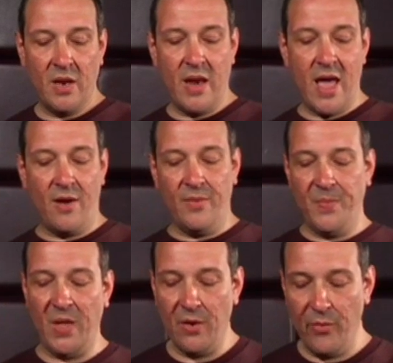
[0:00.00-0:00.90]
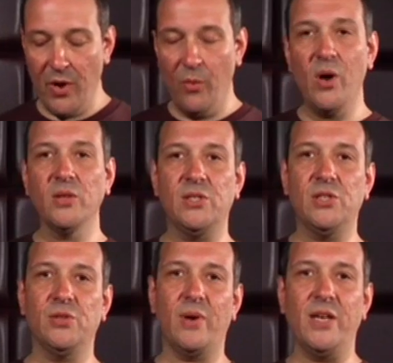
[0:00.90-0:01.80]
Now, in a real world
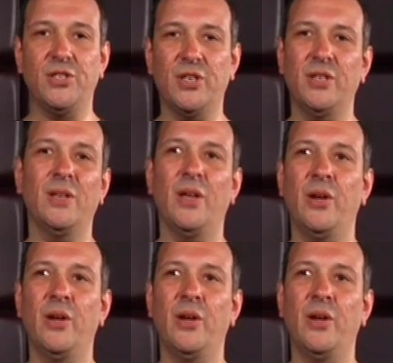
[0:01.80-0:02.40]
situation,